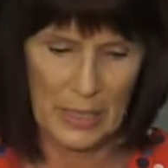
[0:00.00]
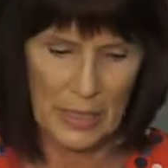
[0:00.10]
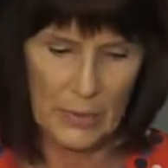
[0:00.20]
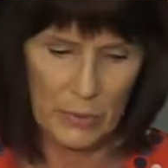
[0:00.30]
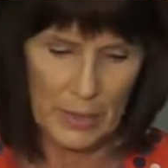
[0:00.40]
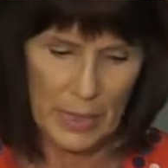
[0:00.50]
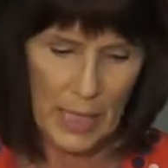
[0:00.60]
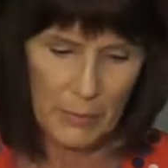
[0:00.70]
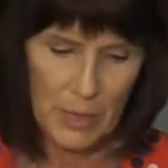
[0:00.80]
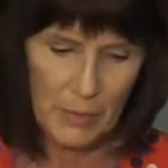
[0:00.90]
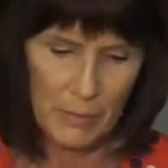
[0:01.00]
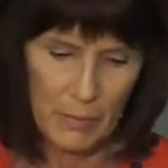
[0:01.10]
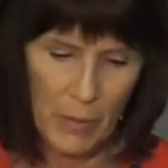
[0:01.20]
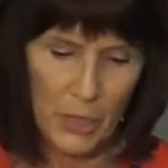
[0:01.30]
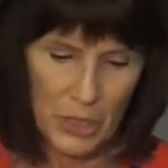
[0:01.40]
I think really kept him
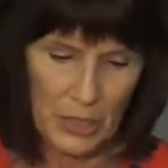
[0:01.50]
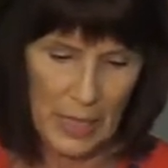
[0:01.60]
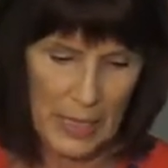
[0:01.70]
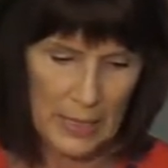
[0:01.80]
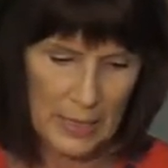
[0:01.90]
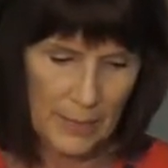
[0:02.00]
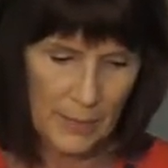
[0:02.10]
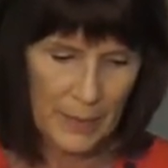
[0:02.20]
marginalized.